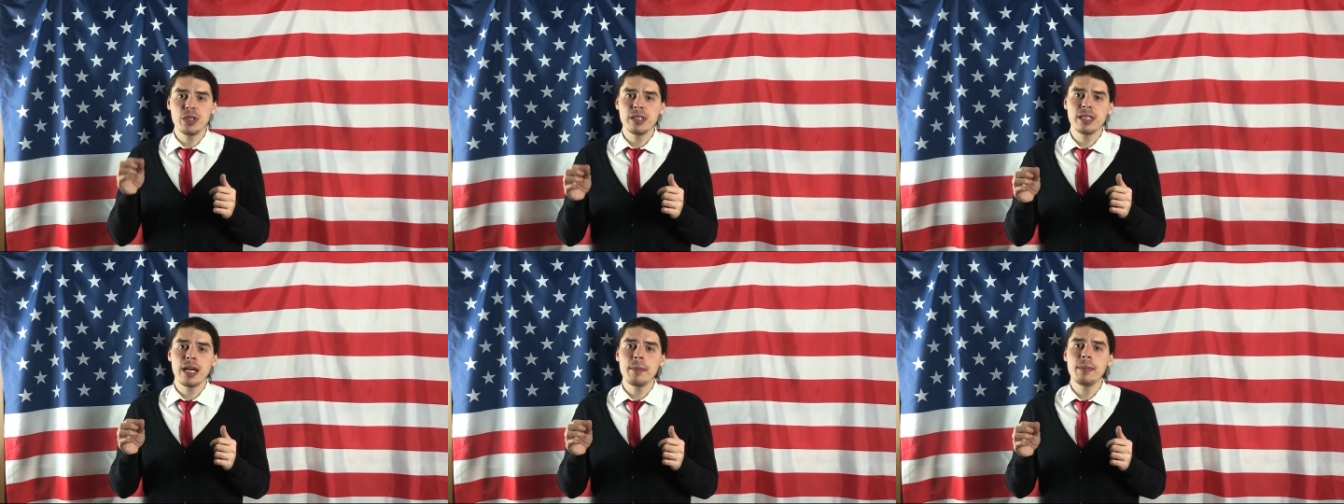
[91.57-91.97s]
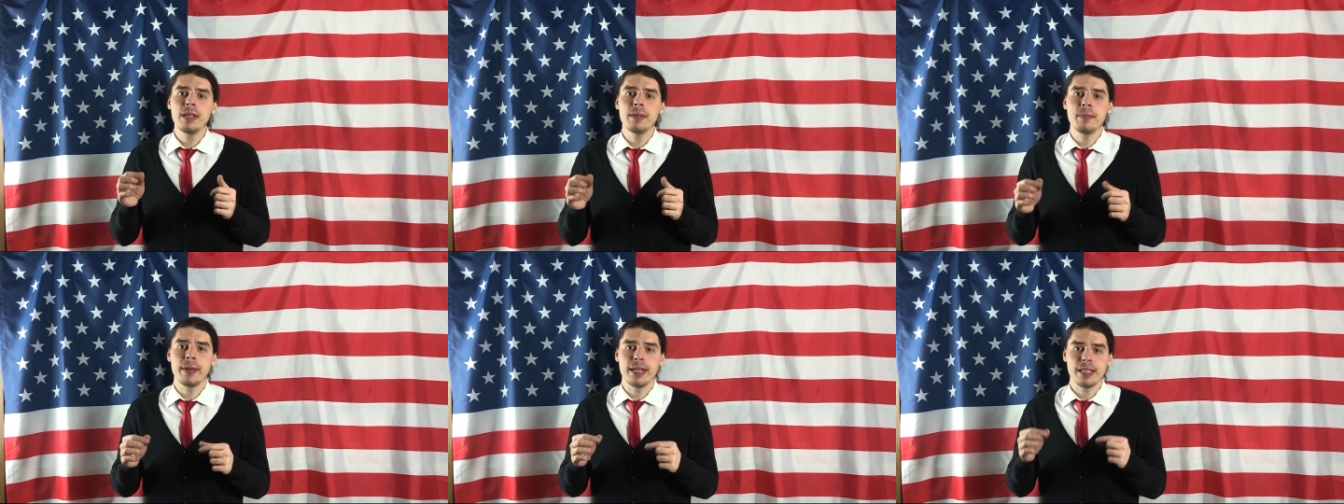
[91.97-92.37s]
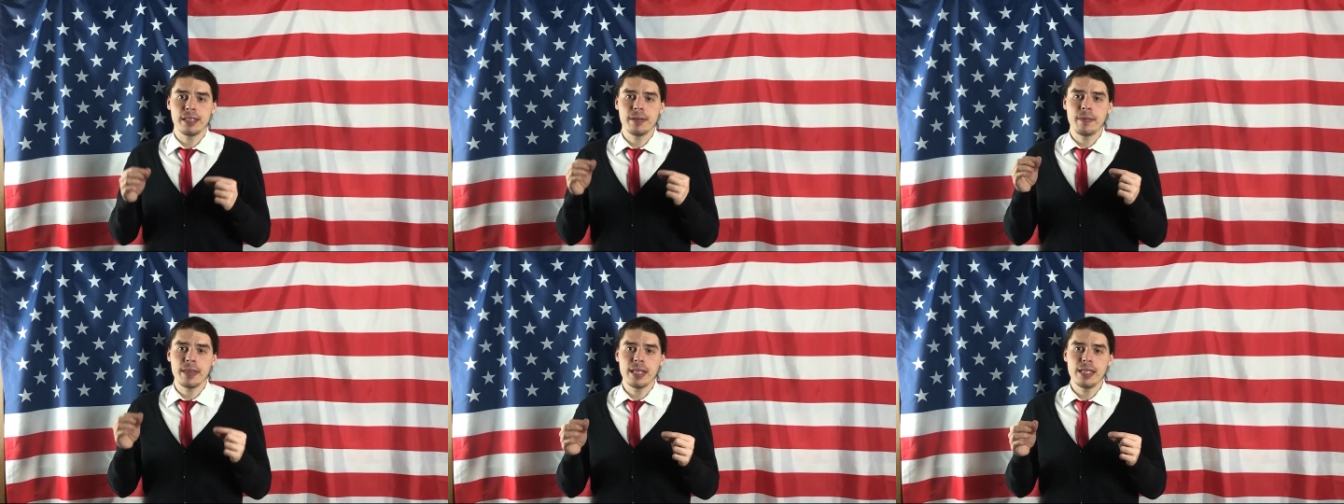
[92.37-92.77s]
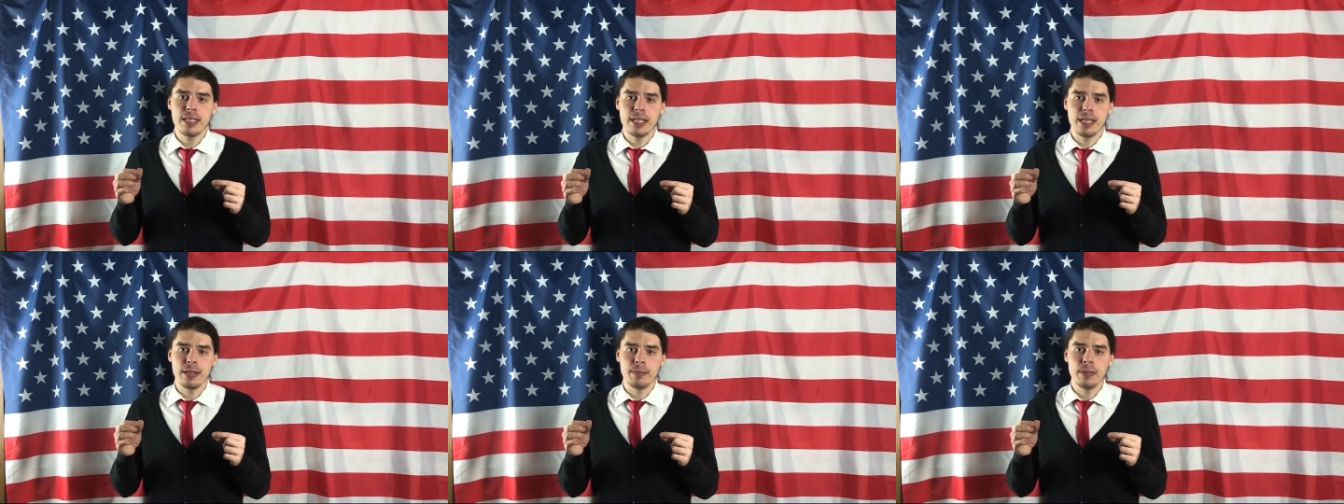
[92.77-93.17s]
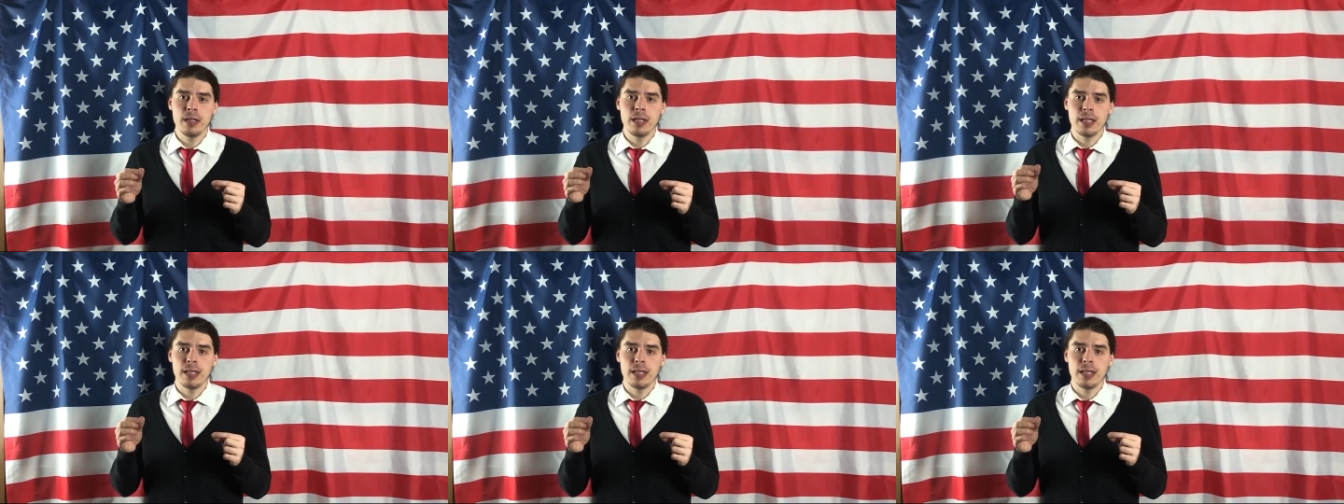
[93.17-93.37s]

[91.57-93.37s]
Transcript: some elements of the team,